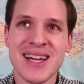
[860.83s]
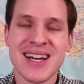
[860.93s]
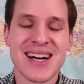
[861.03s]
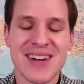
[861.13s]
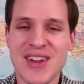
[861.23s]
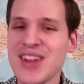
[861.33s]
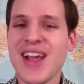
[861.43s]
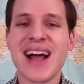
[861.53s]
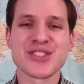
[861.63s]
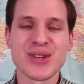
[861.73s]
If any of you
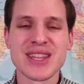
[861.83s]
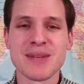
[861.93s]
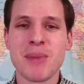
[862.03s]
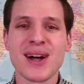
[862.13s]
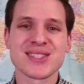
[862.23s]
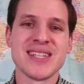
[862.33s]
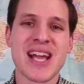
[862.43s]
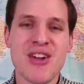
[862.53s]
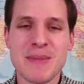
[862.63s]
guys are in the Boston area,